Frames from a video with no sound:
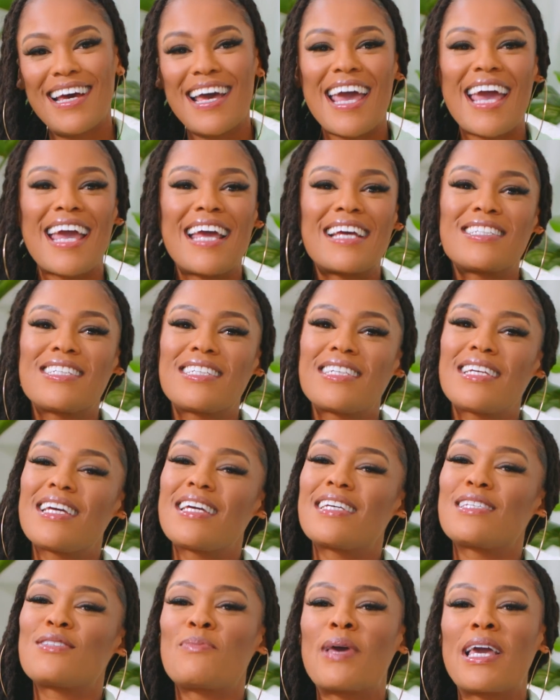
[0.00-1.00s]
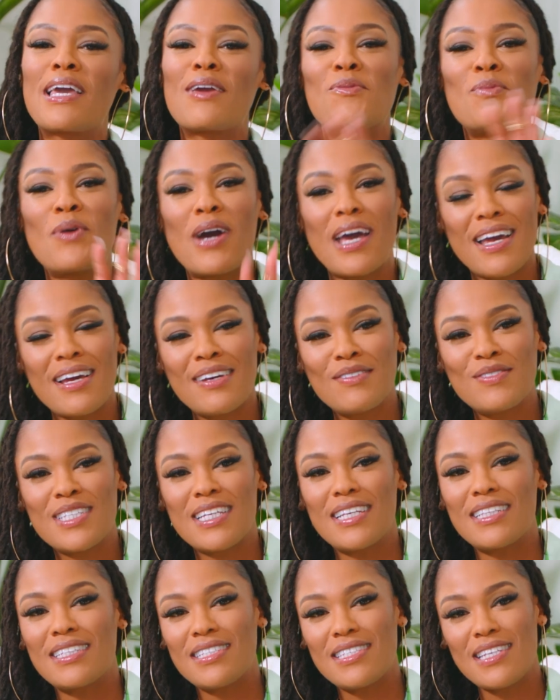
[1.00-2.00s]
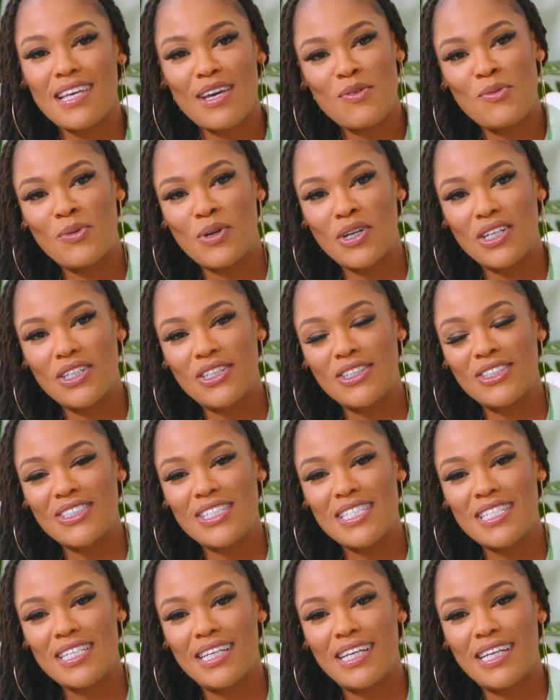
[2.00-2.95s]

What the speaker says: And she is making waves in the tech world.